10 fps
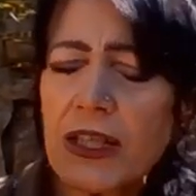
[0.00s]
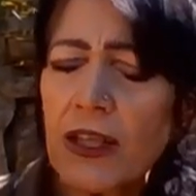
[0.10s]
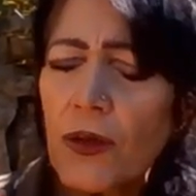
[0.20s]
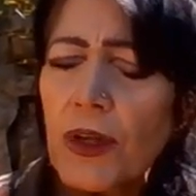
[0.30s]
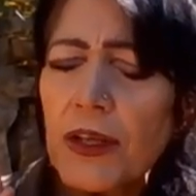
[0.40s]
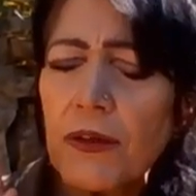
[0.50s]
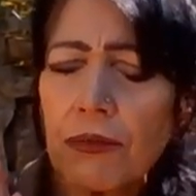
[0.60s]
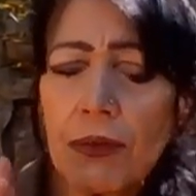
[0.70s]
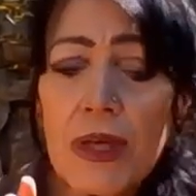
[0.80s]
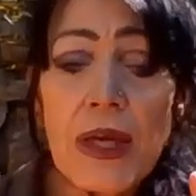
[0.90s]
like
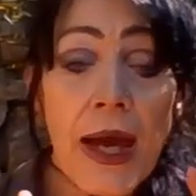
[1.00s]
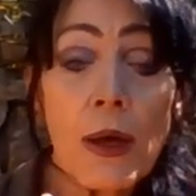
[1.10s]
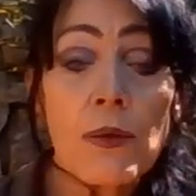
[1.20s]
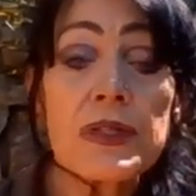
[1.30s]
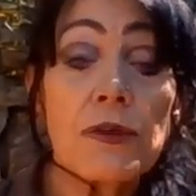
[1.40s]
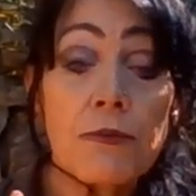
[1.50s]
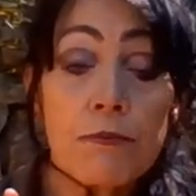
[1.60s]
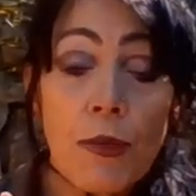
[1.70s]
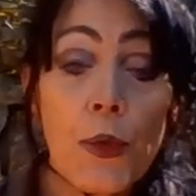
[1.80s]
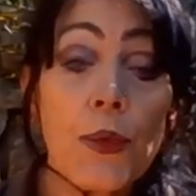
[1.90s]
3 hours of
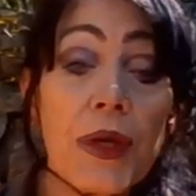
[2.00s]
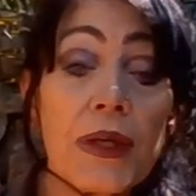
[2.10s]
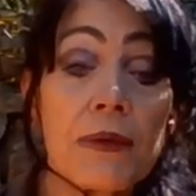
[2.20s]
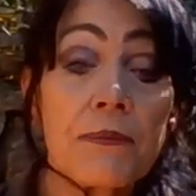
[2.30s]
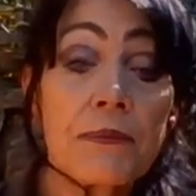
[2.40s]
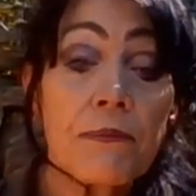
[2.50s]
mowing